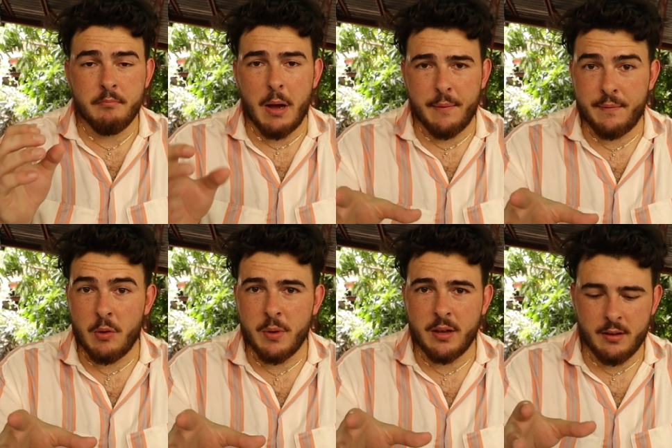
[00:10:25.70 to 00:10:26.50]
by
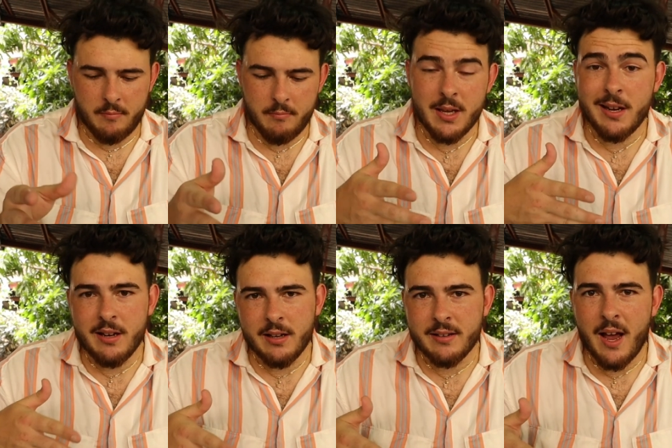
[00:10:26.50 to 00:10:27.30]
filming me
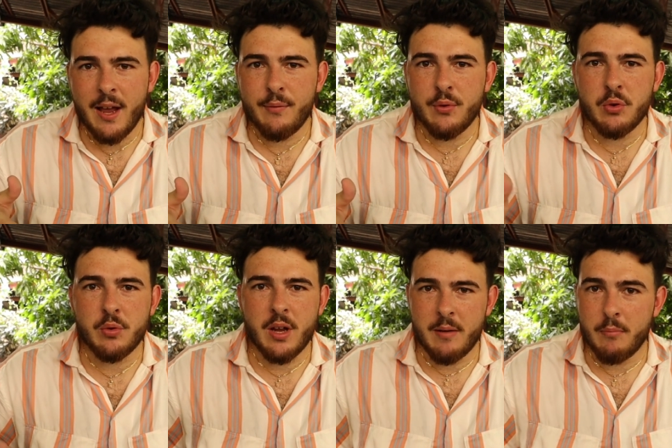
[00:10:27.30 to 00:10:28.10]
eating Thai
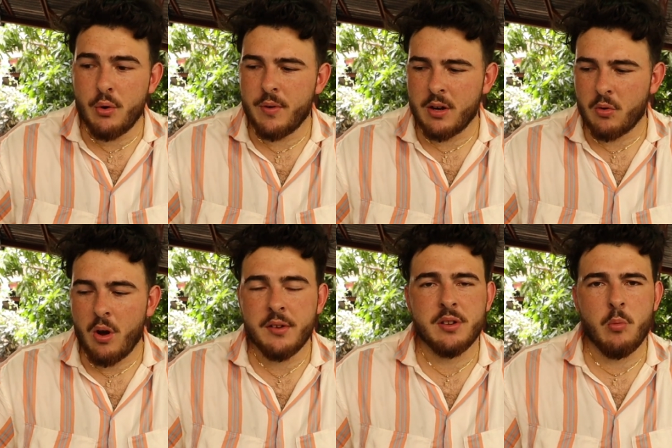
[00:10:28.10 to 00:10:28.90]
food and moving
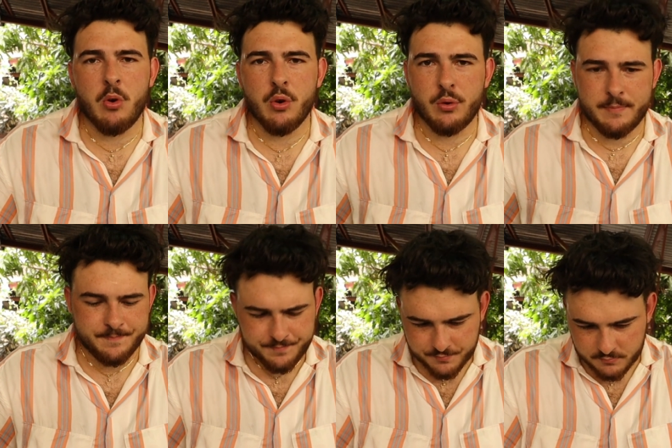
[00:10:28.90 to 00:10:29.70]
across the world.
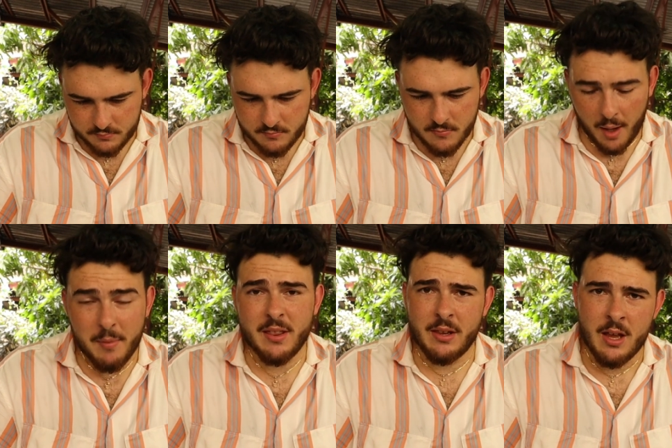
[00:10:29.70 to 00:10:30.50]
I
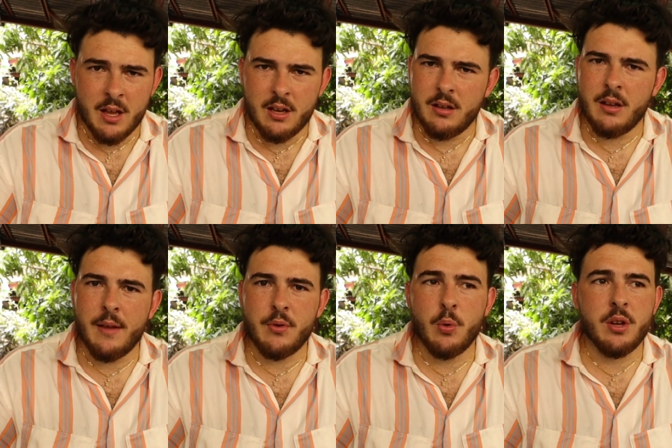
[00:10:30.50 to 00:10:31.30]
mean,
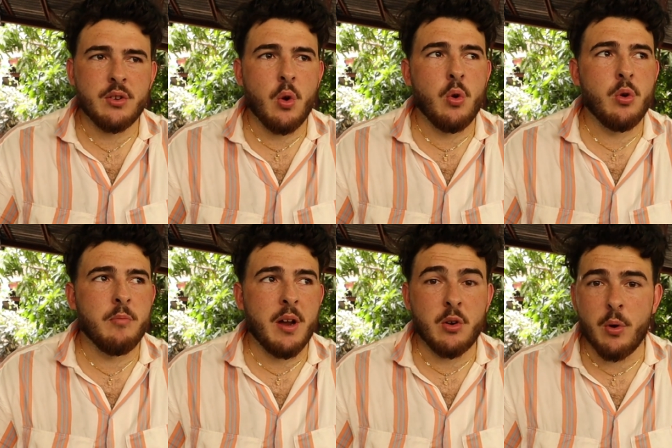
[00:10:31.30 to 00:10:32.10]
if you would have told
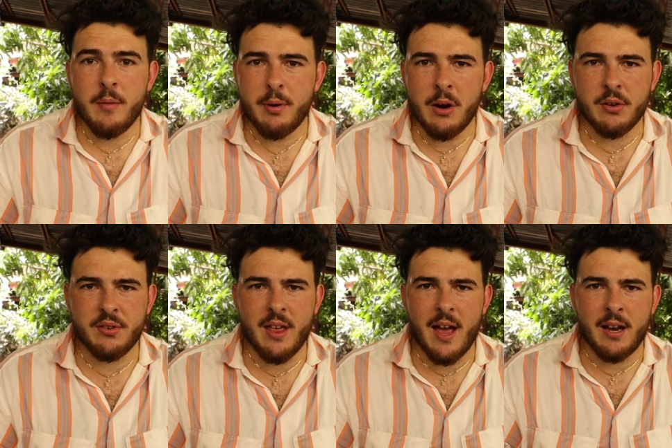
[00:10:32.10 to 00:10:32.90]
my
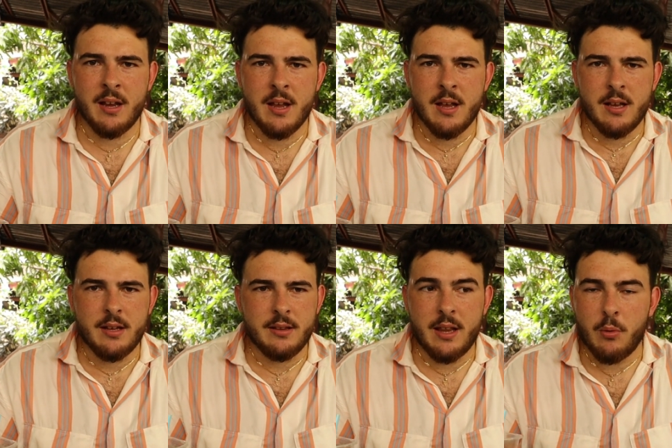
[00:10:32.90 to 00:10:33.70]
grandparents that,
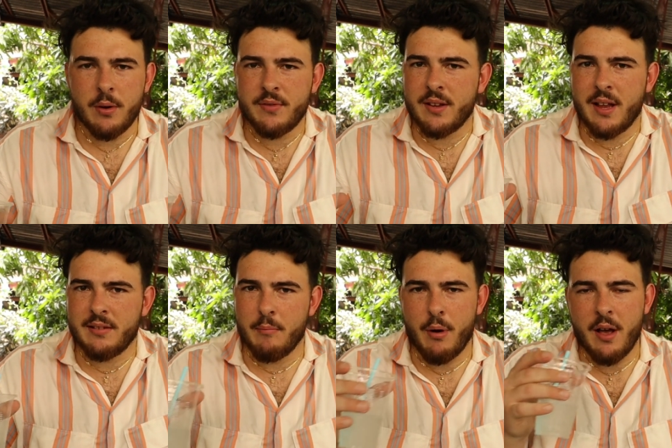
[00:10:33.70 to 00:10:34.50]
they would have said
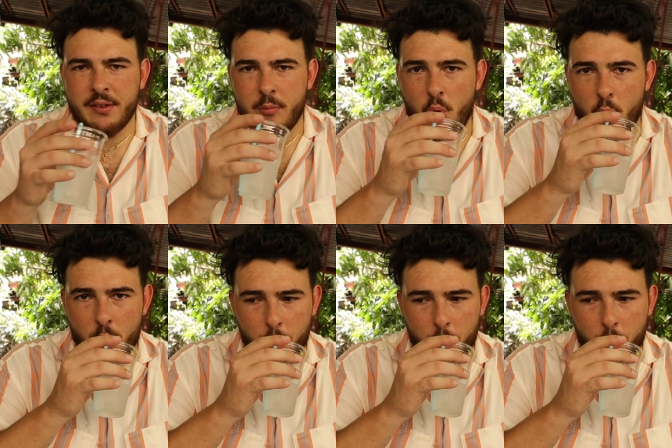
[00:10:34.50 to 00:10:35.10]
that's impossible.